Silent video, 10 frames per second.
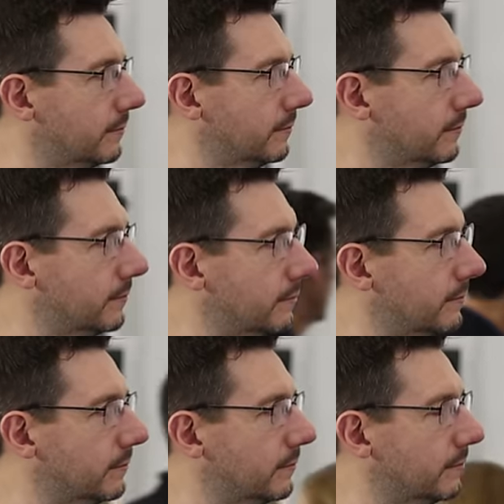
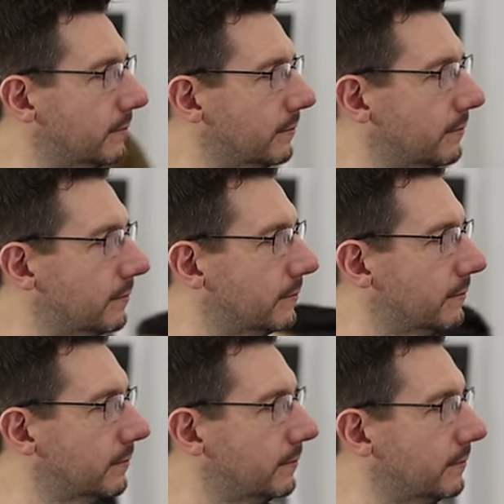
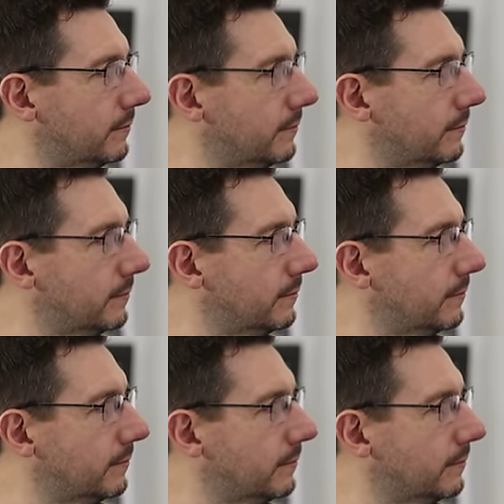
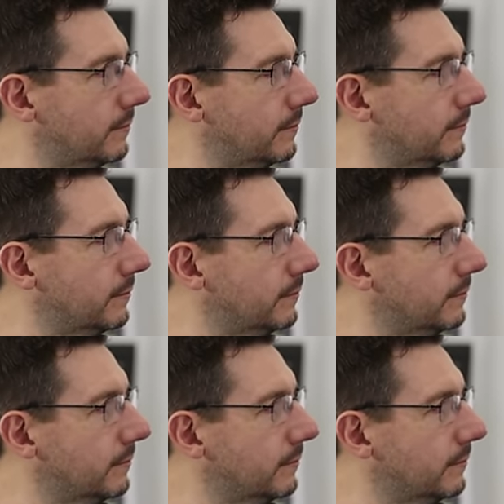(not speaking)